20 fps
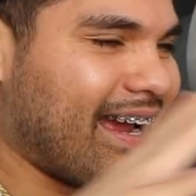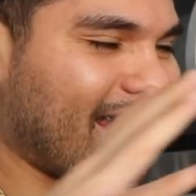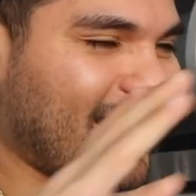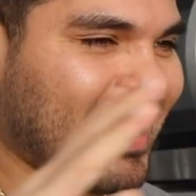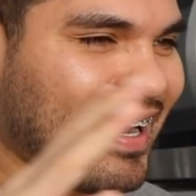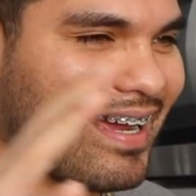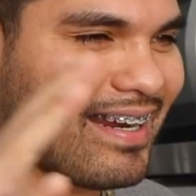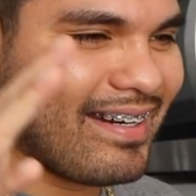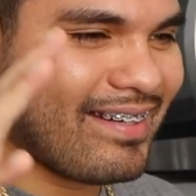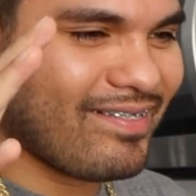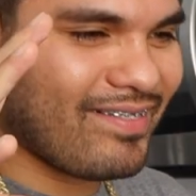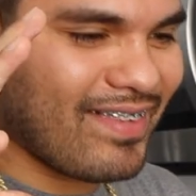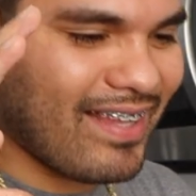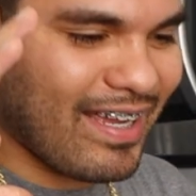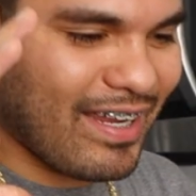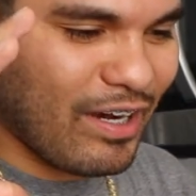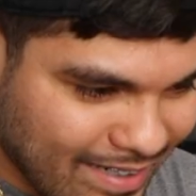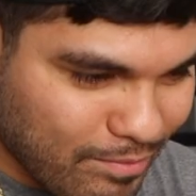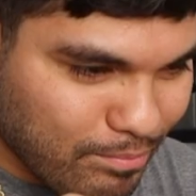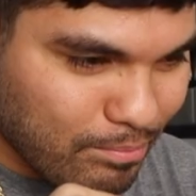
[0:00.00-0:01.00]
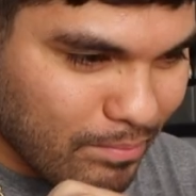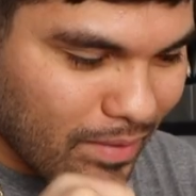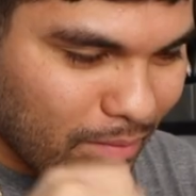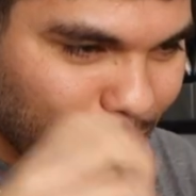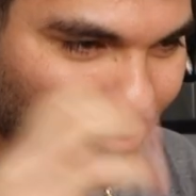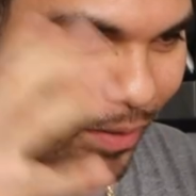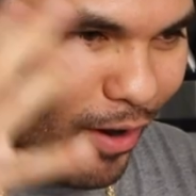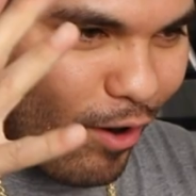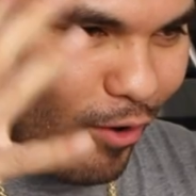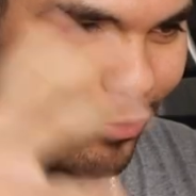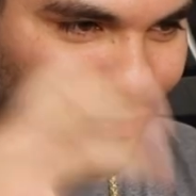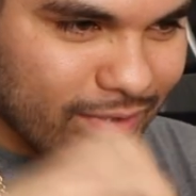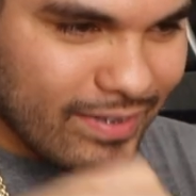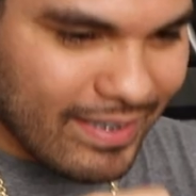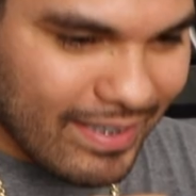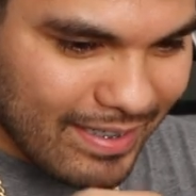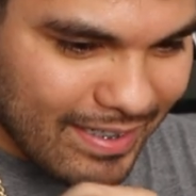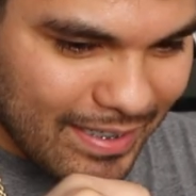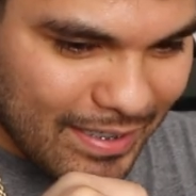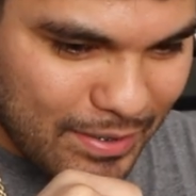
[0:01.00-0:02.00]
I kind of like balled
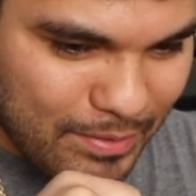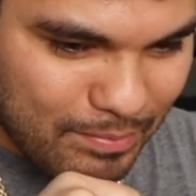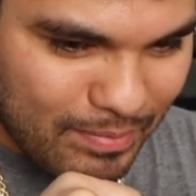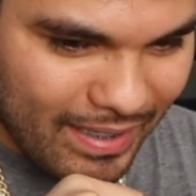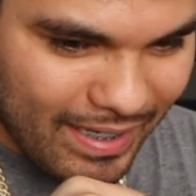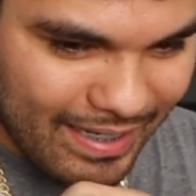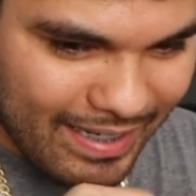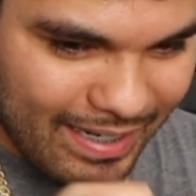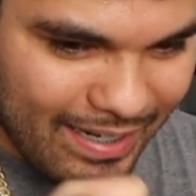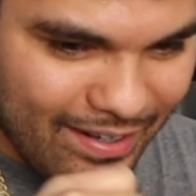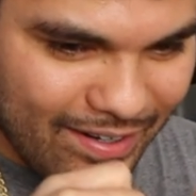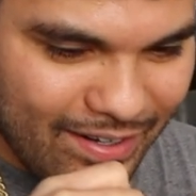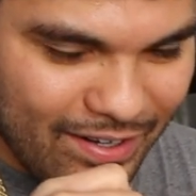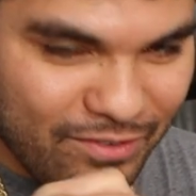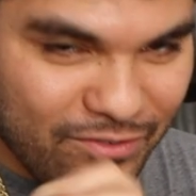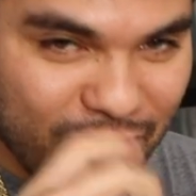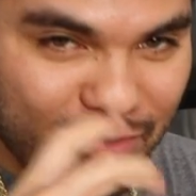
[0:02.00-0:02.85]
up like of